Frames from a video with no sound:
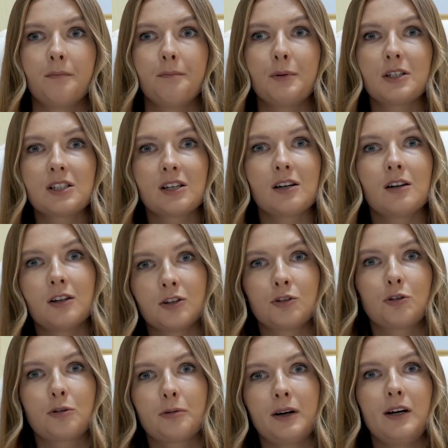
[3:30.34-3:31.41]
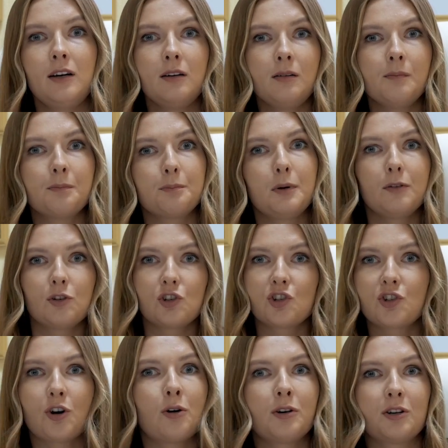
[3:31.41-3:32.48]
be single in Ukraine, be with
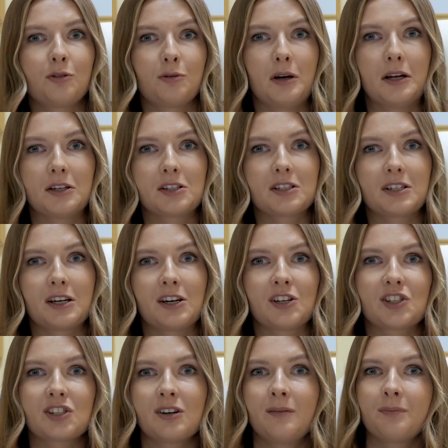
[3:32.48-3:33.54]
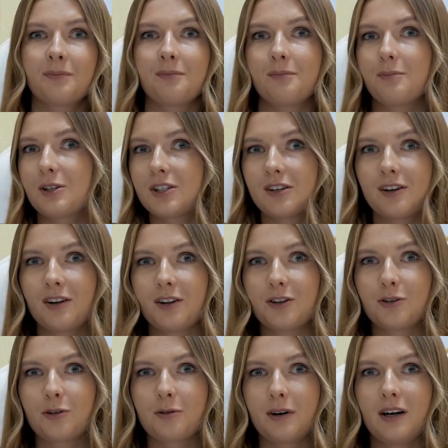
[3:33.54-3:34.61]
John in the United States. Be single
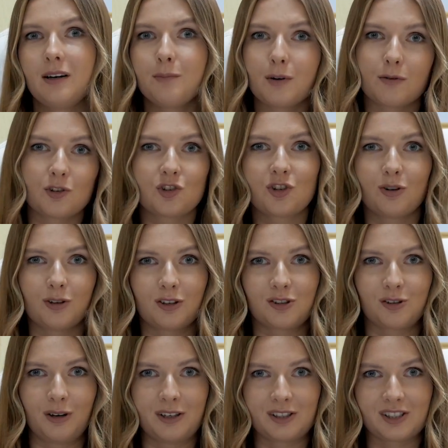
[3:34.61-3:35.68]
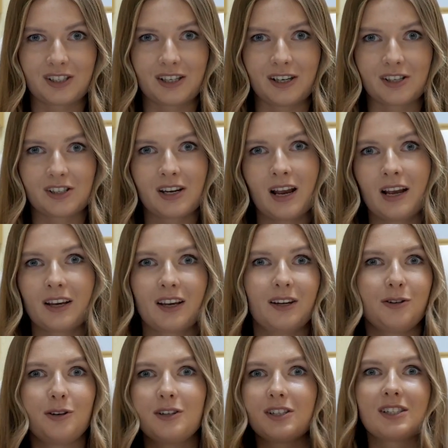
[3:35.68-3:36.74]
in Ukraine, be with John in the United States.
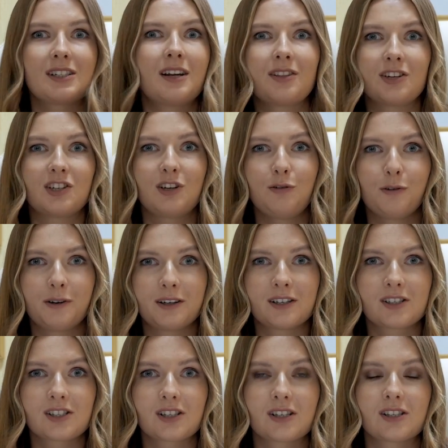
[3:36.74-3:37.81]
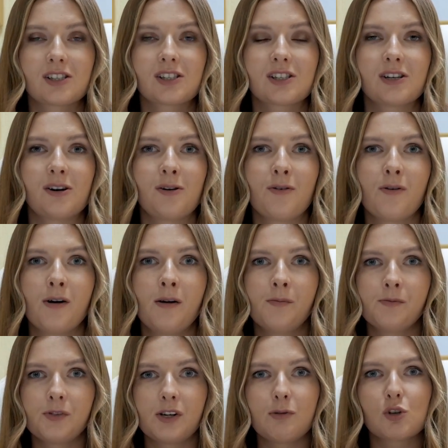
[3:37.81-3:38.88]
Can you understand the difference? So
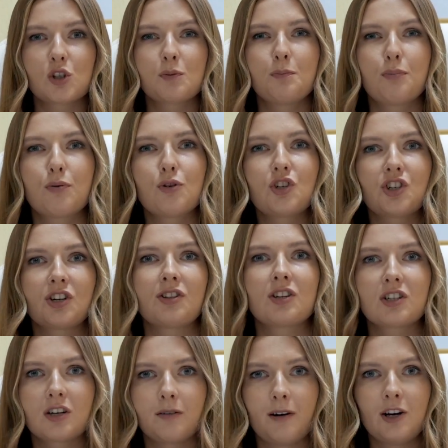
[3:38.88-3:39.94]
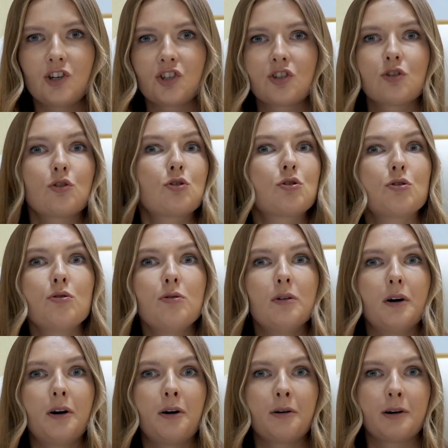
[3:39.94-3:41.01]
he was pushing that question too
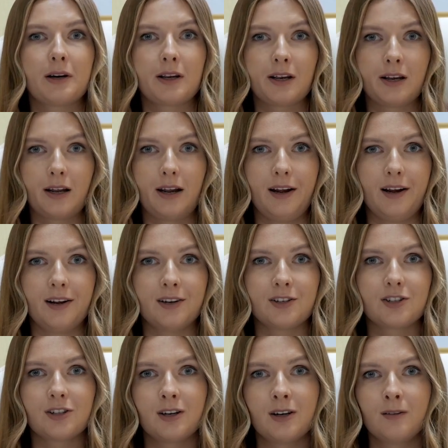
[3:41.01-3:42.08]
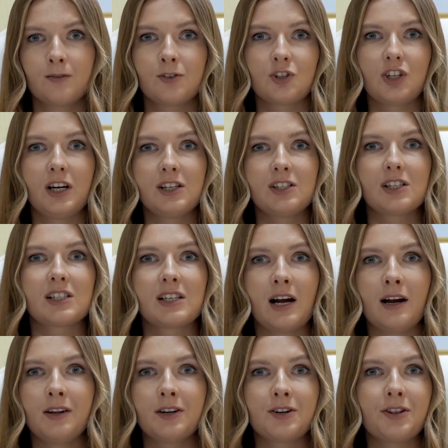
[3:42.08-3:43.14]
early and she has
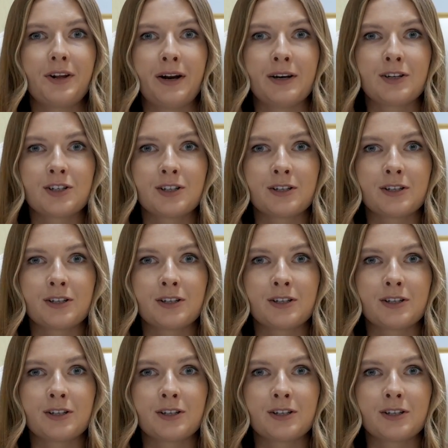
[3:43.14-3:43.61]
decided that